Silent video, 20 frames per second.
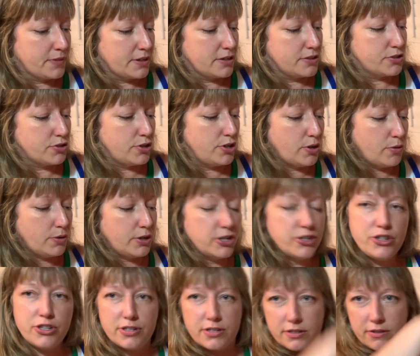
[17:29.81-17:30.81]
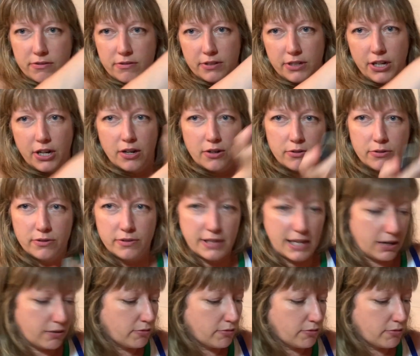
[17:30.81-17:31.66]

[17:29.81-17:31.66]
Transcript: So you don't want to just, you know, like